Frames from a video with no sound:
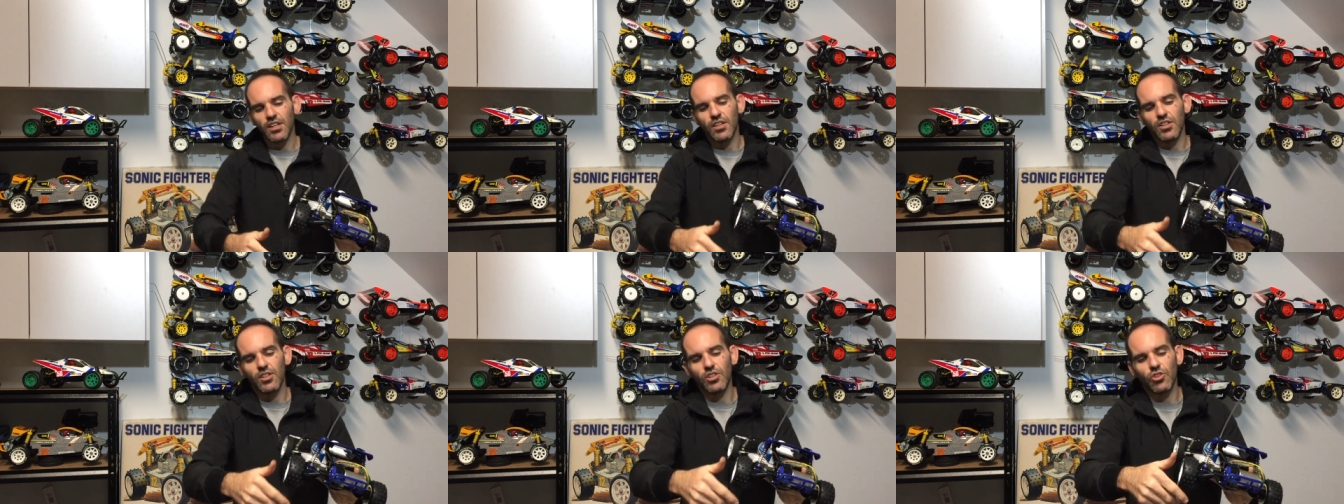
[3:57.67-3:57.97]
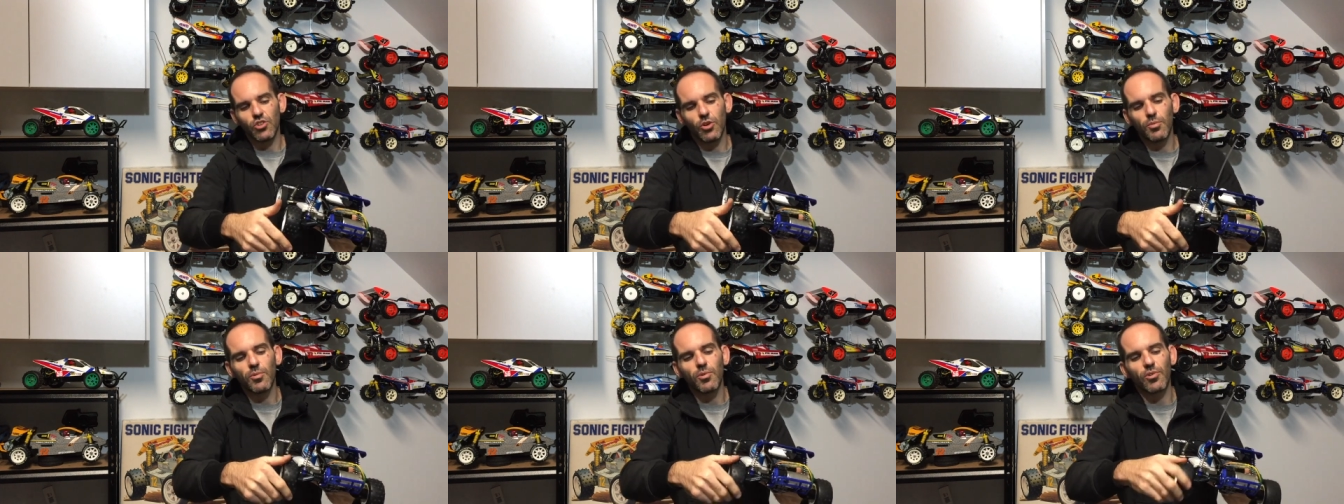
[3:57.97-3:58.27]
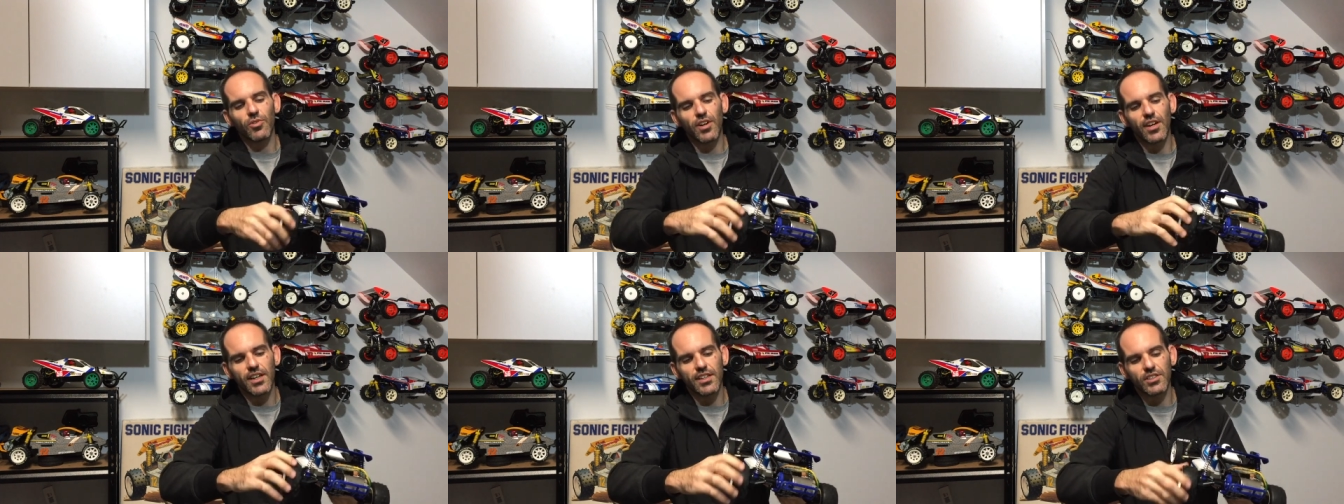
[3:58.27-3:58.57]
your normal
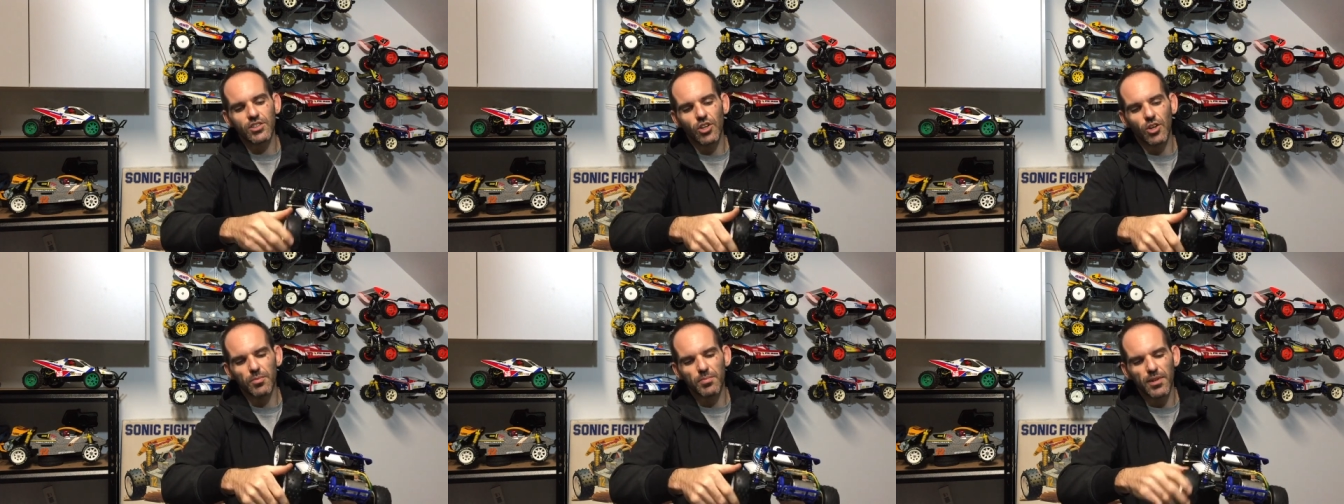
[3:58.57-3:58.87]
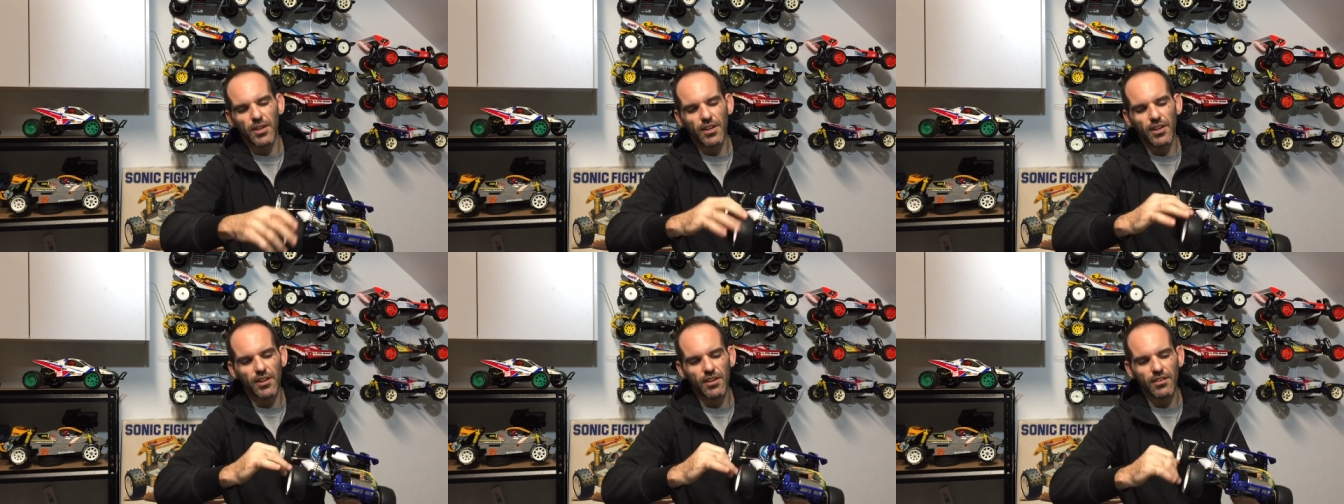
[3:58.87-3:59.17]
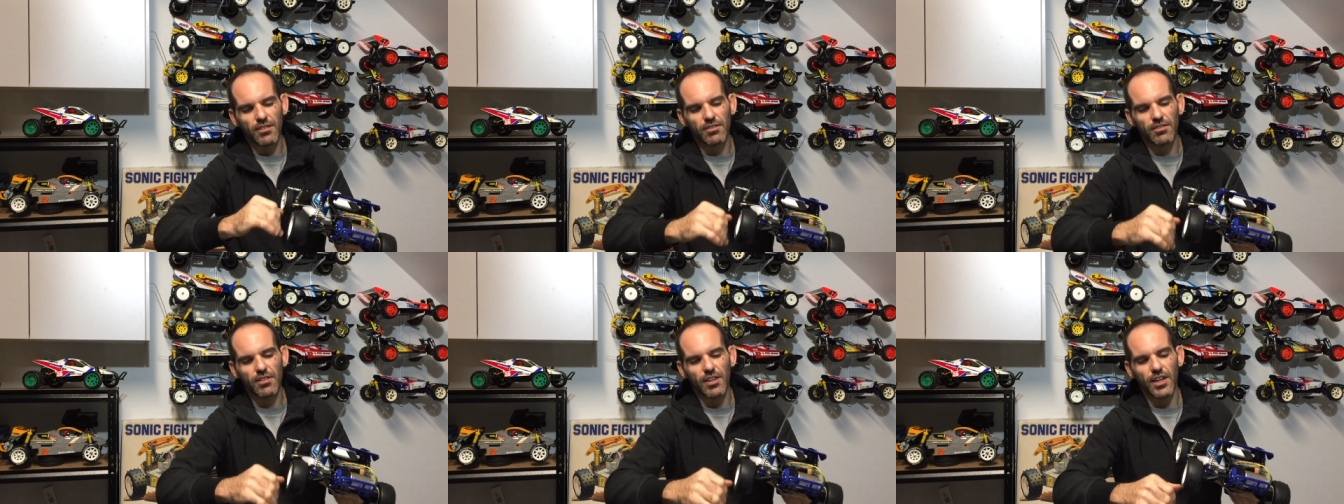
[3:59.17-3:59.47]

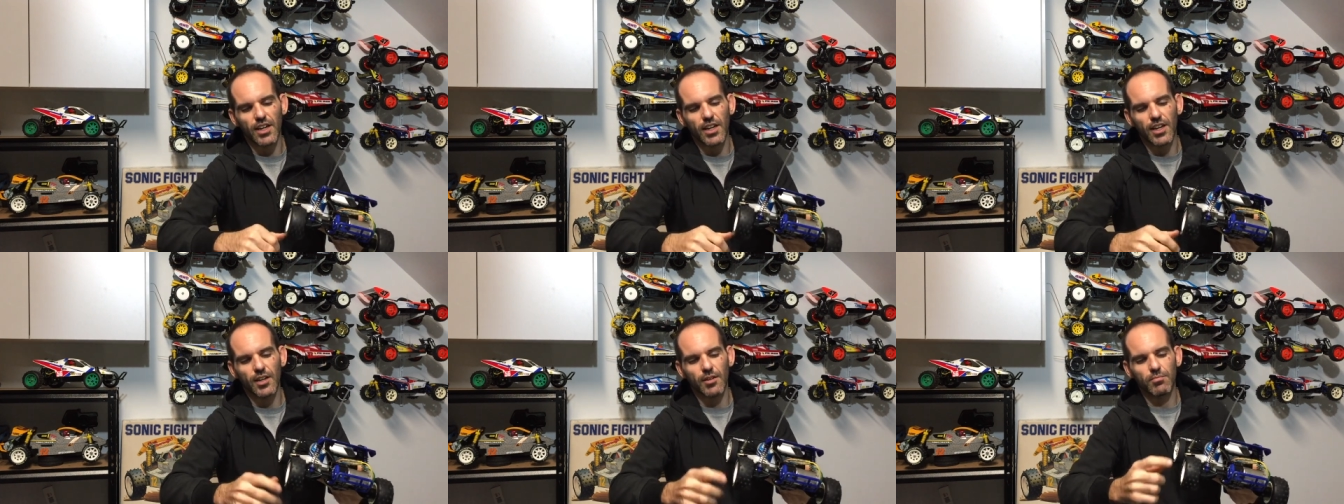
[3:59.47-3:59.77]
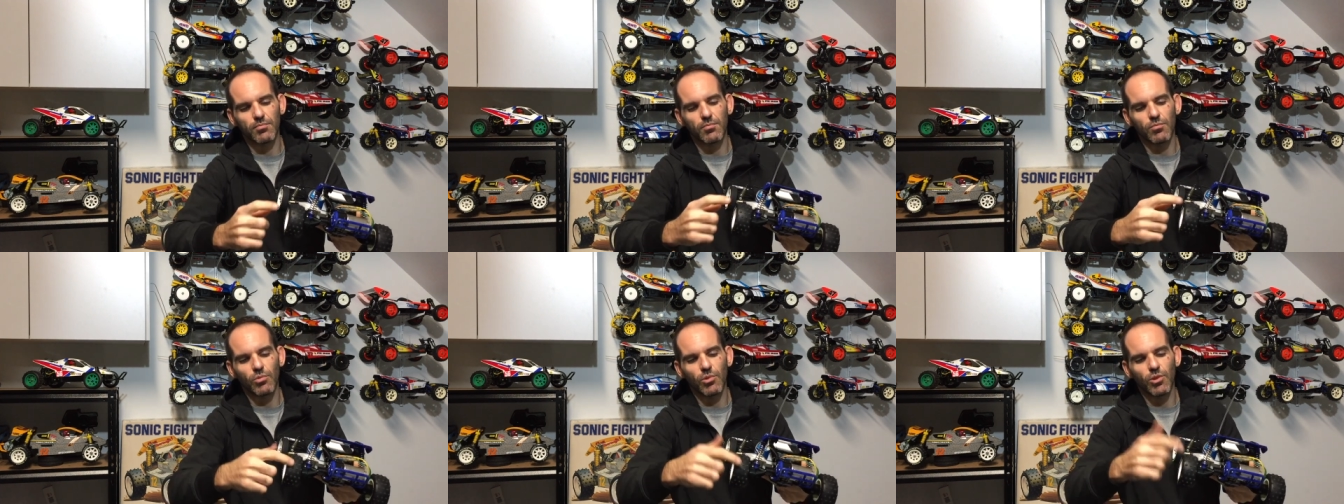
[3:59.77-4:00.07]
Grasshopper um,